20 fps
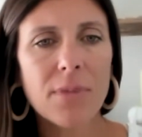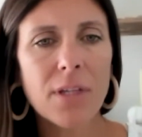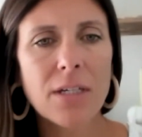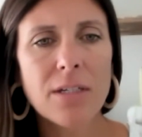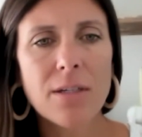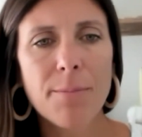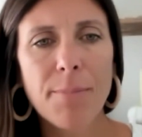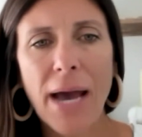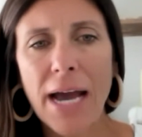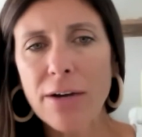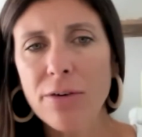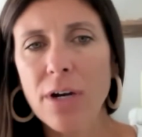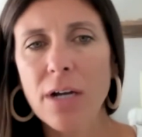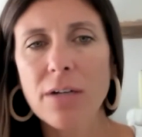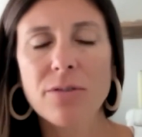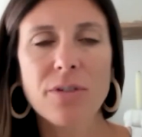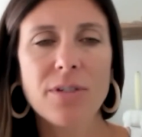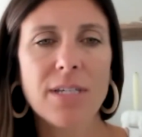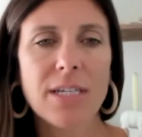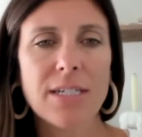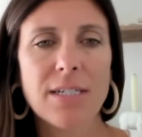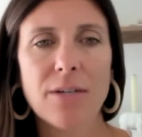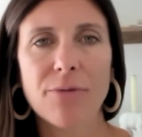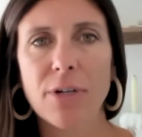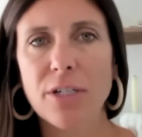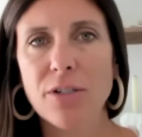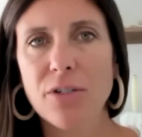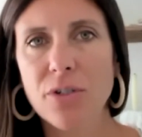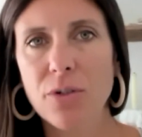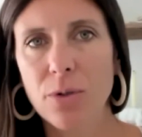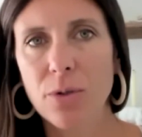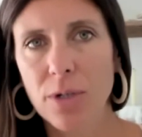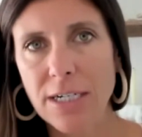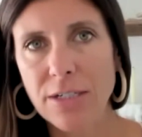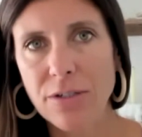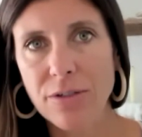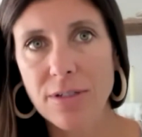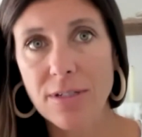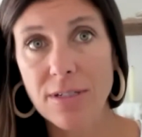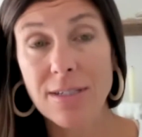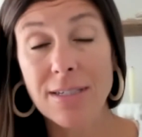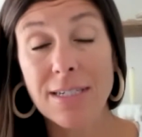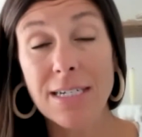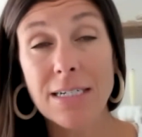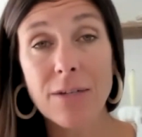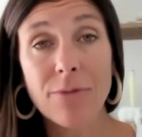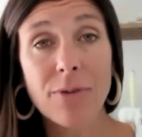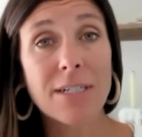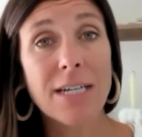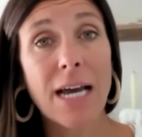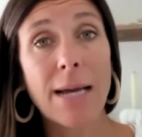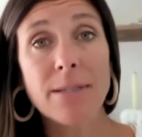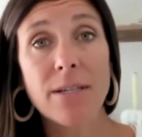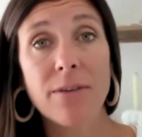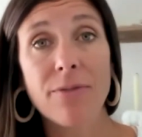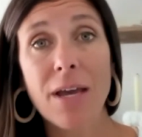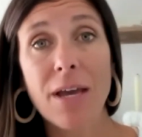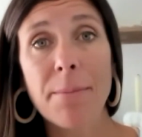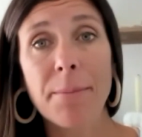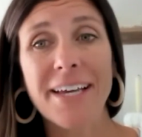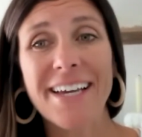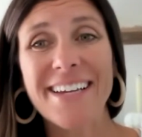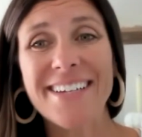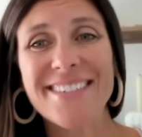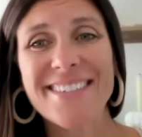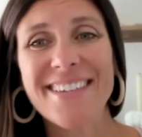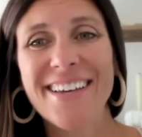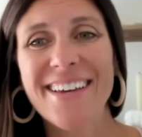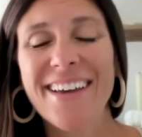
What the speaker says: backgrounds, you see different stories, you see different types of families,